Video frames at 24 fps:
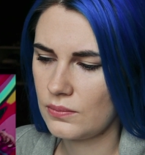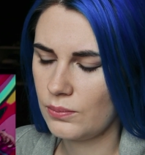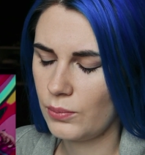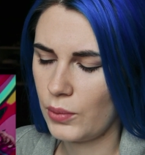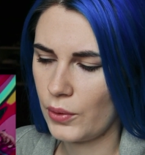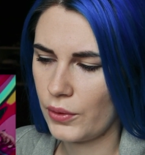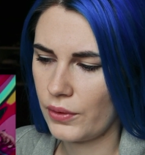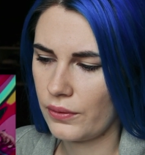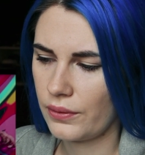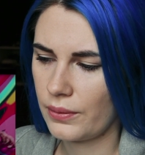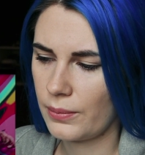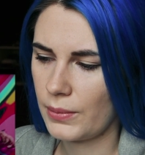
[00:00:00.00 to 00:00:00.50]

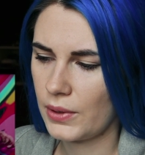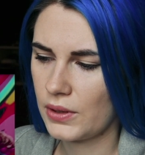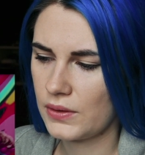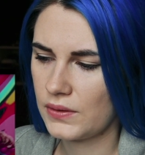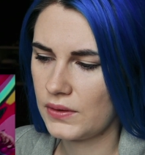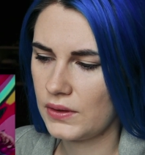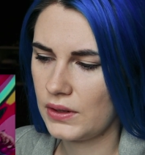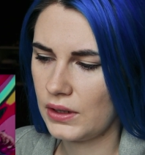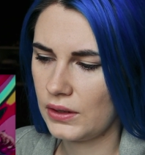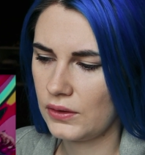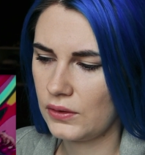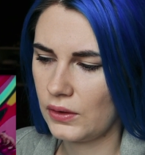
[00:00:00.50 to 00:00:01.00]
both of them are
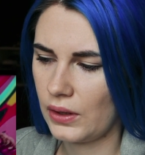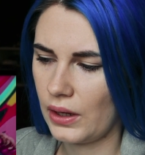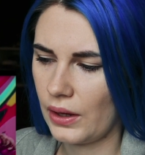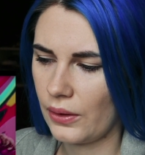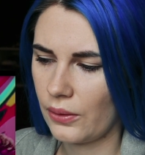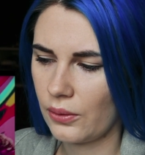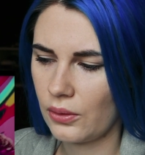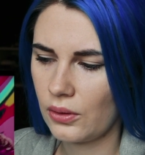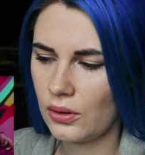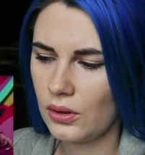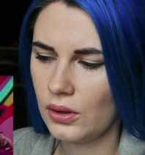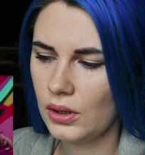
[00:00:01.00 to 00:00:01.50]
sitting
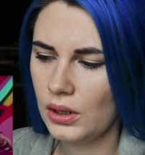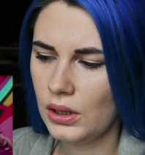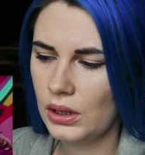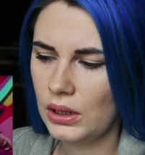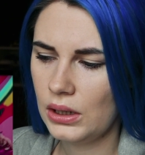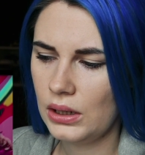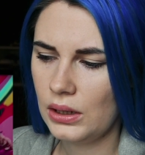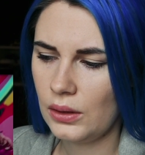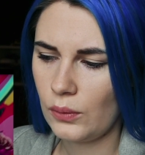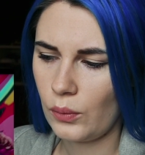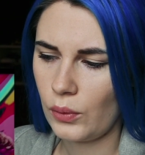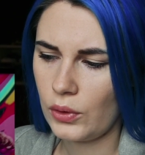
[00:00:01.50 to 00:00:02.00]
together,
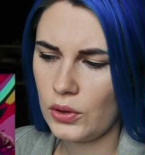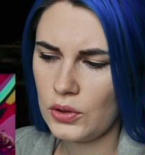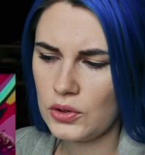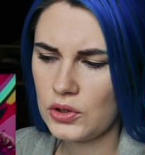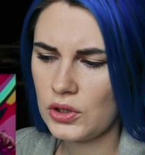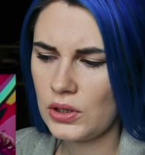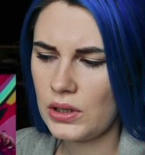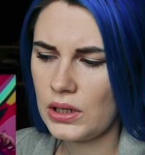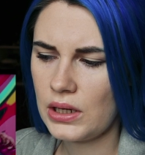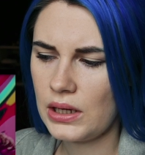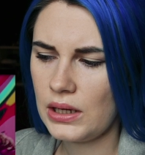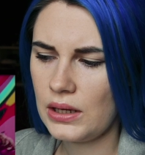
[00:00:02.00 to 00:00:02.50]
we're
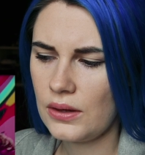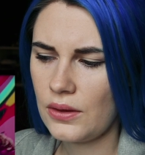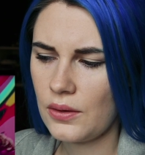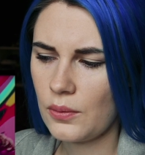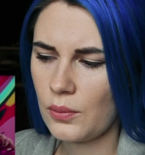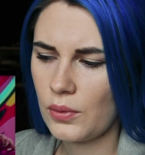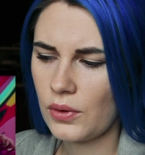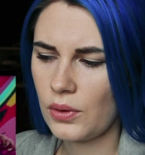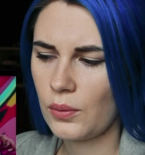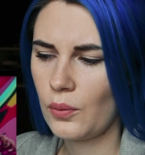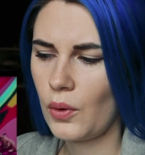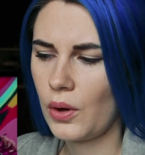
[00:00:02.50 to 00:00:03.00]
usually either
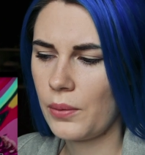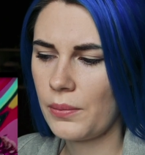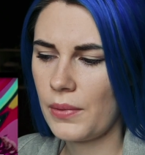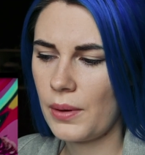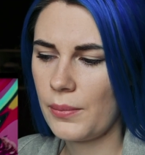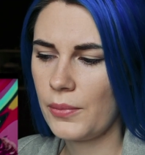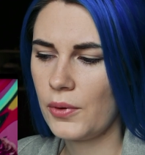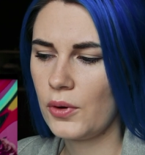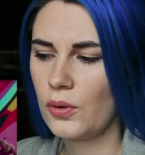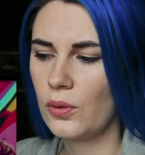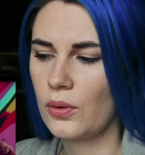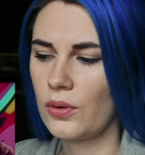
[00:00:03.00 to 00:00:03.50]
with one
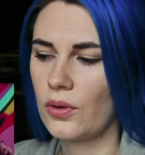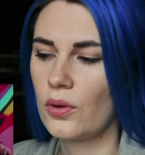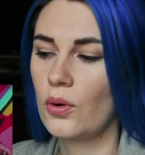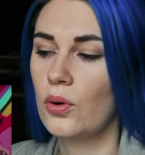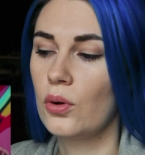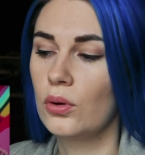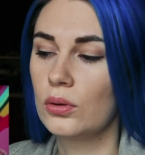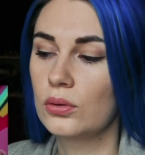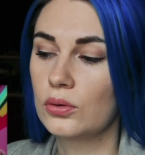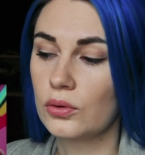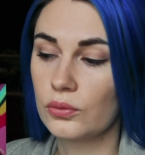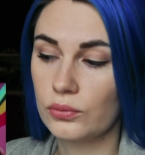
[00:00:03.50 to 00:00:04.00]
member or the
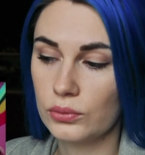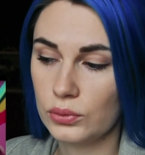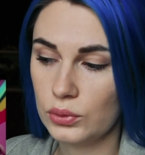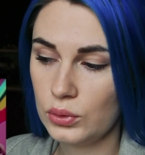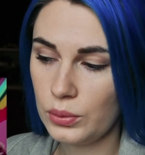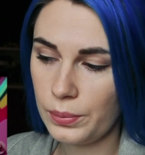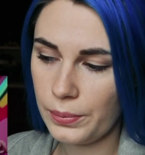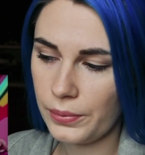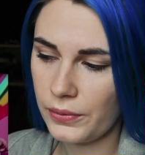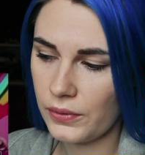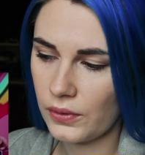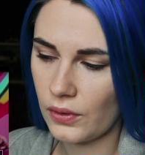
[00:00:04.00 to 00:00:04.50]
whole
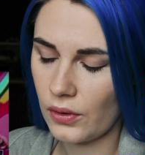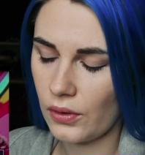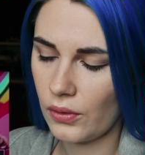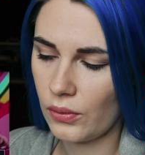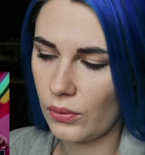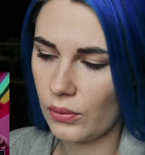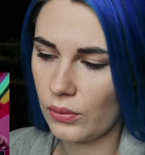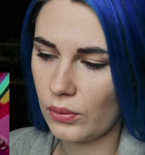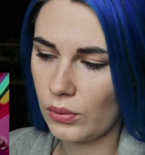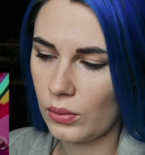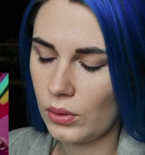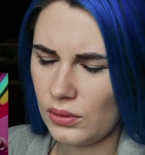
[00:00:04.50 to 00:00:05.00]
group.
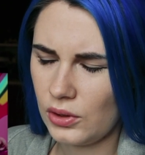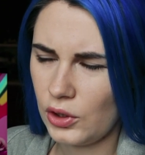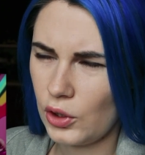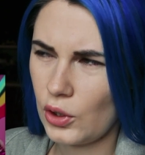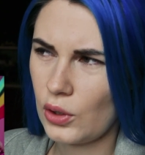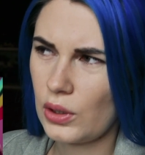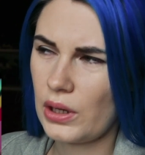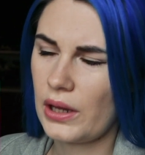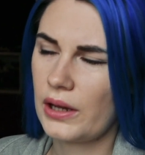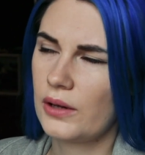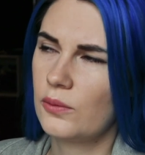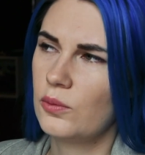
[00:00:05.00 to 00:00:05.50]
So, you
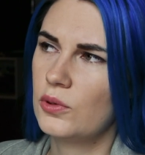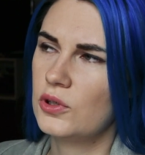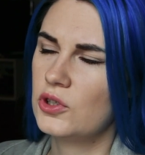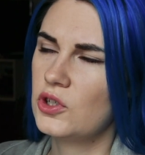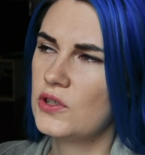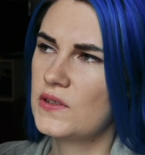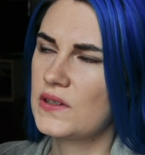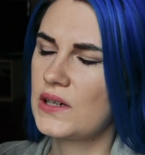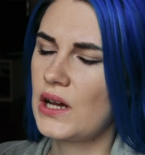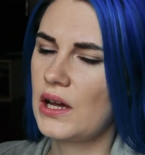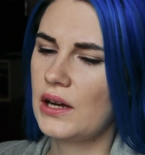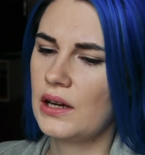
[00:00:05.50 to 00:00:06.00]
know, like, we're
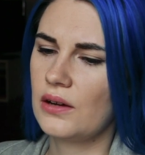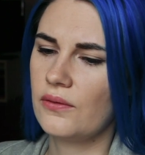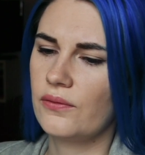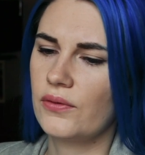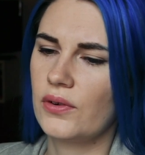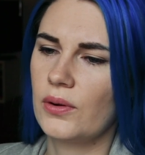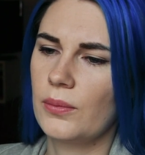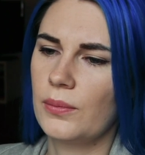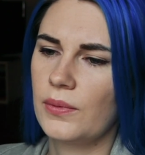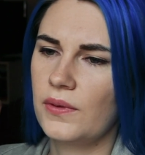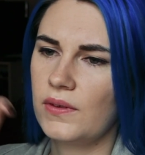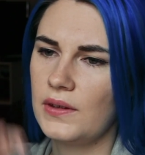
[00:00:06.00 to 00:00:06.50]
just cutting
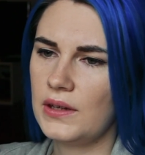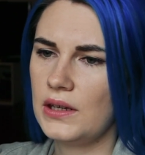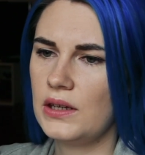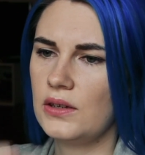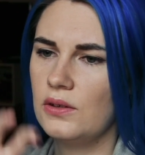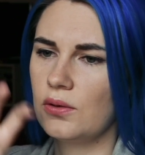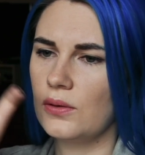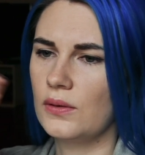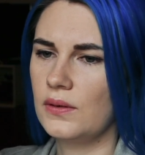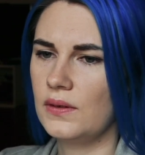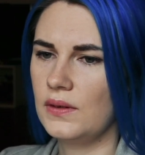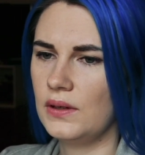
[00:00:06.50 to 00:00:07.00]
from
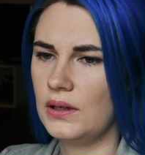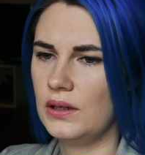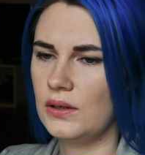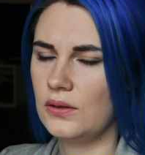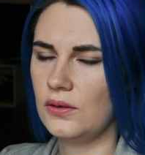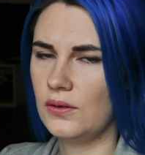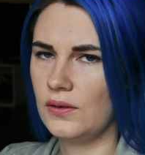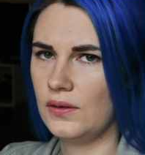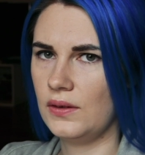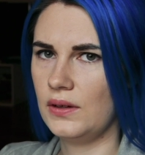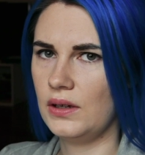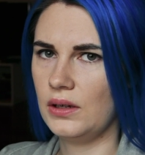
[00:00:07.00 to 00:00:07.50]
scene to scene
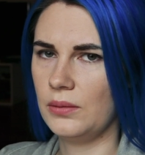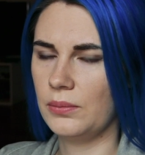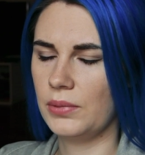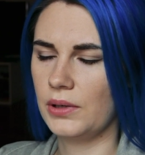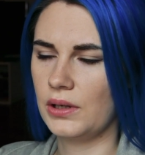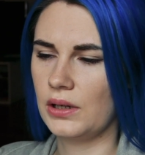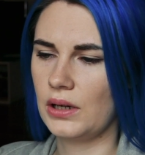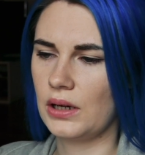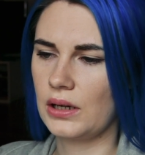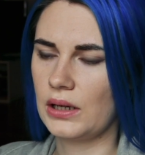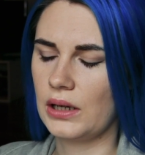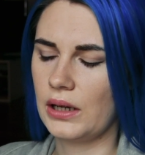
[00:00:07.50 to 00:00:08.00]
to scene,
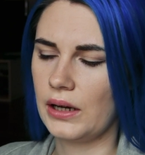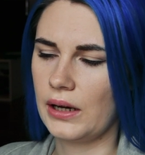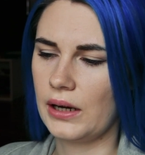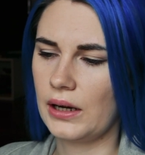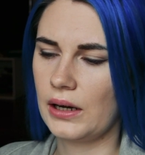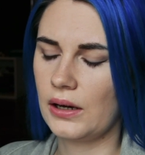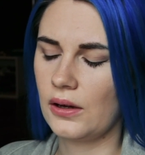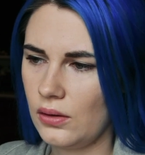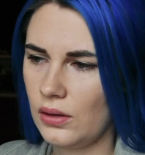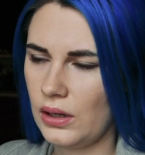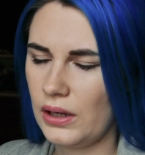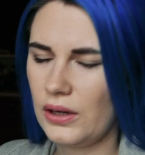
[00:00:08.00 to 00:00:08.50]
but not
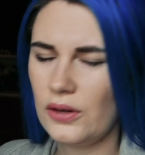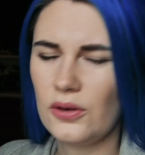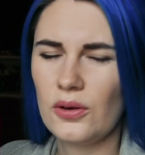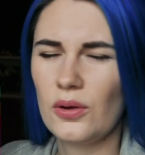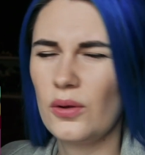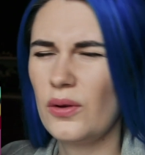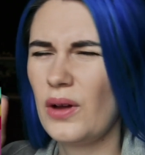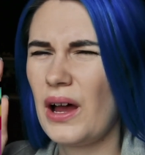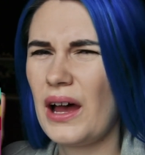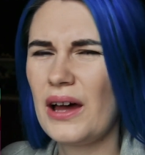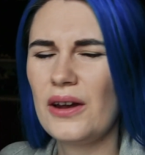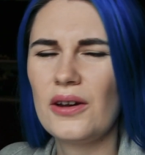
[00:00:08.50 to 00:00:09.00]
like, I don't
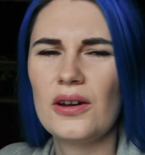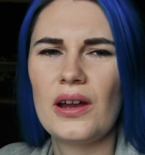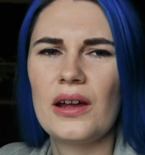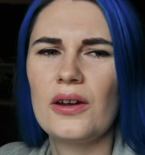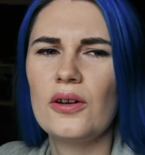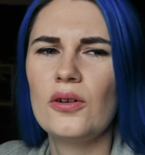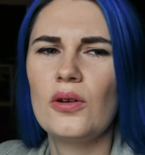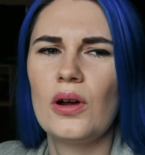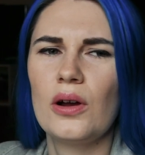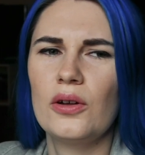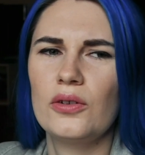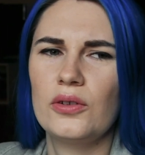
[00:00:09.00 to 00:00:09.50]
know
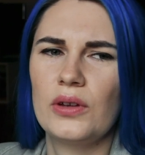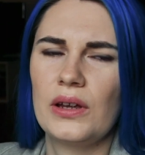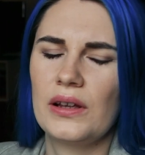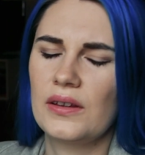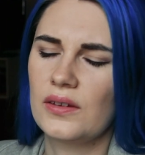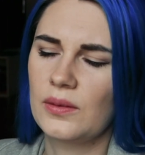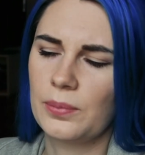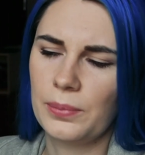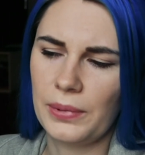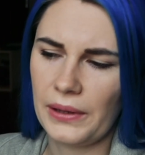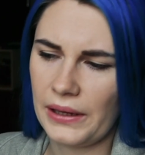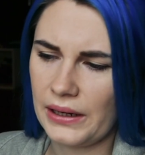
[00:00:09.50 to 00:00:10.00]
how to
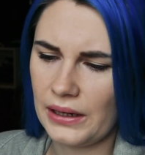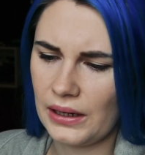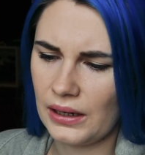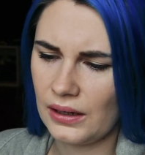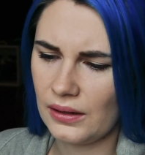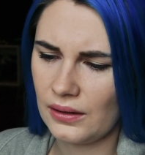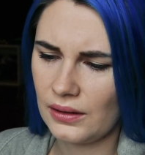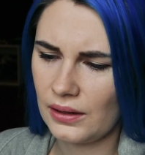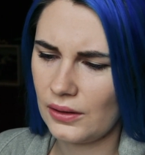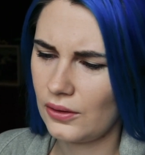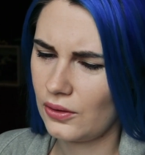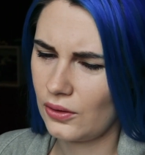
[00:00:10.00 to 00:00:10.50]
explain
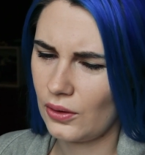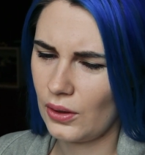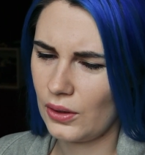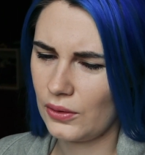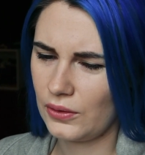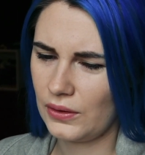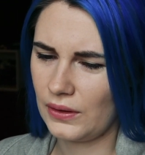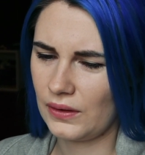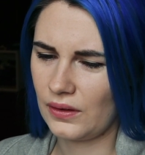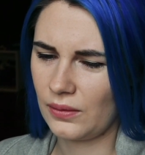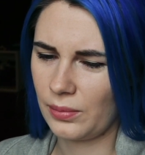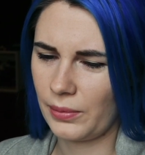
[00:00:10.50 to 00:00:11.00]
it.
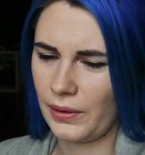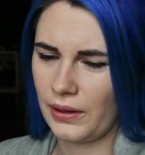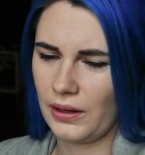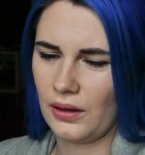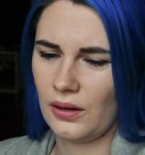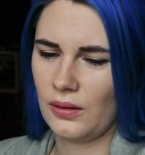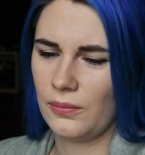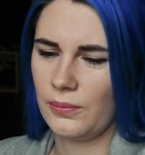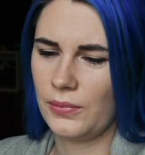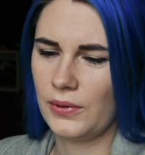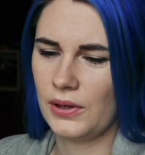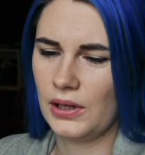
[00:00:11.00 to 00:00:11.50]

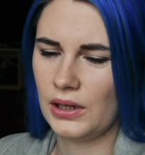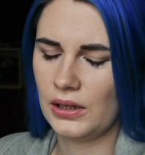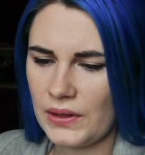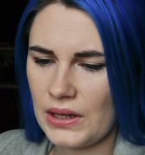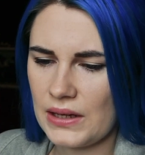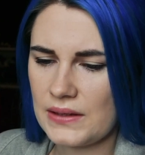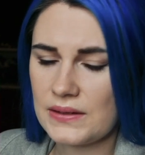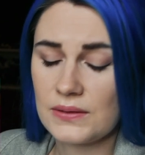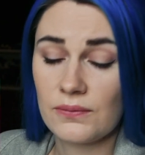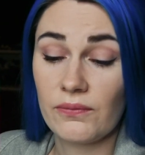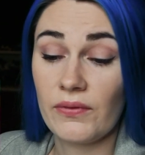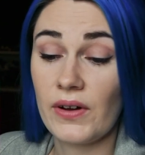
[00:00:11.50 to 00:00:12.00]
But
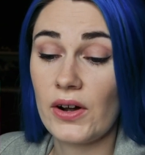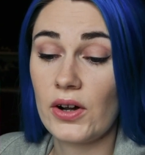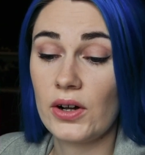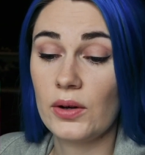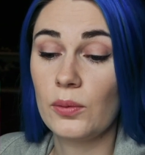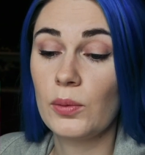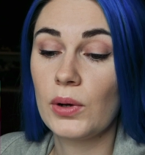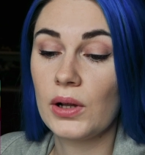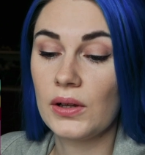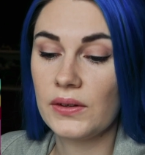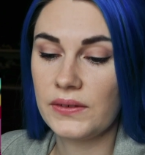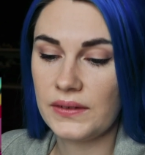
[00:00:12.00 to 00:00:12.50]
it's
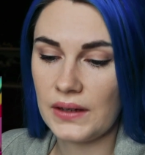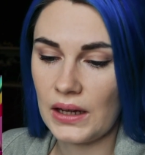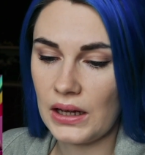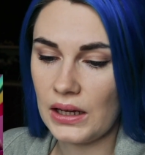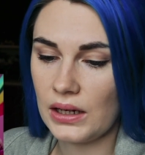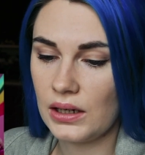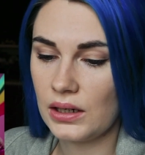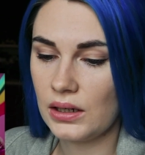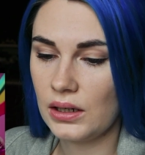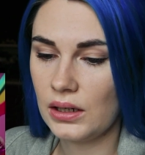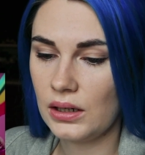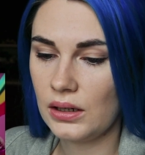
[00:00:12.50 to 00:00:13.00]
very well
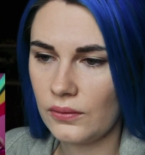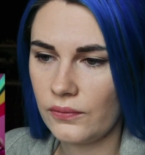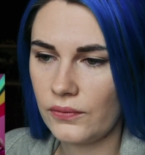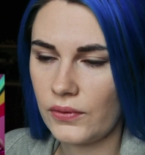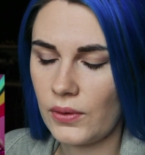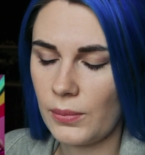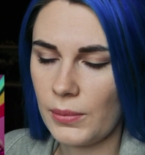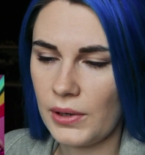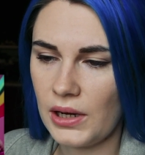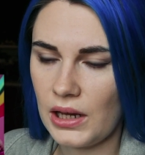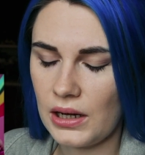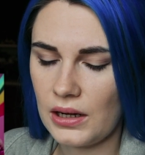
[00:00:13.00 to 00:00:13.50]
done
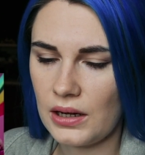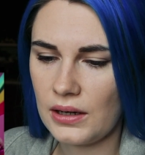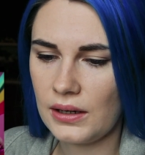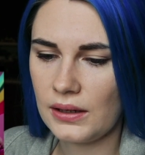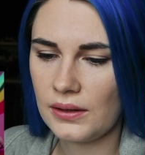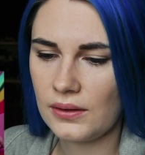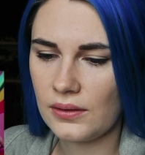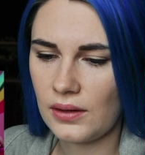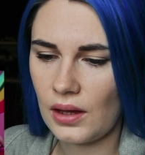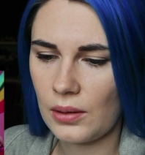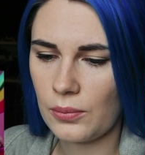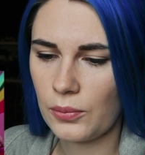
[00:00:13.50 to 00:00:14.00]
from an
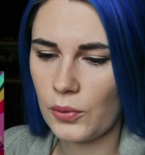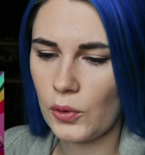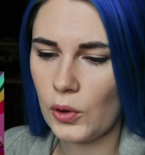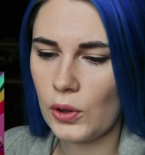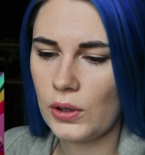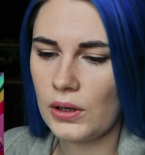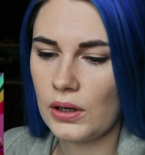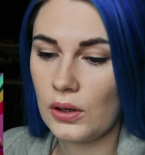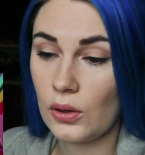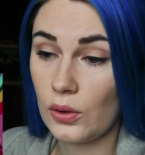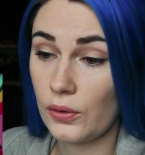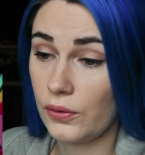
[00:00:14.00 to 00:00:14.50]
editing
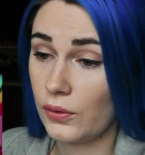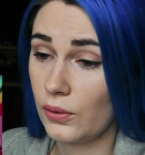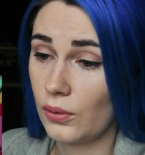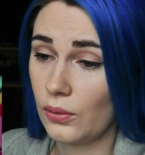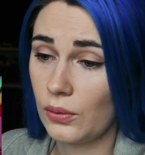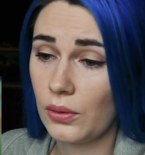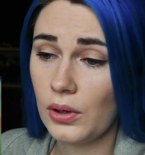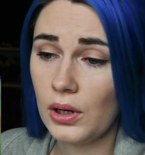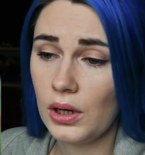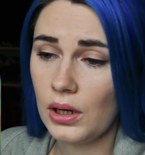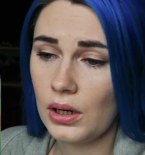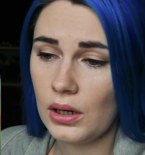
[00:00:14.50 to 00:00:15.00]
standpoint, and
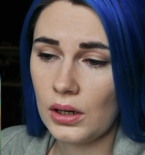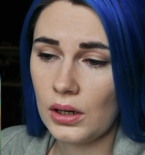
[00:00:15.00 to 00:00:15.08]
also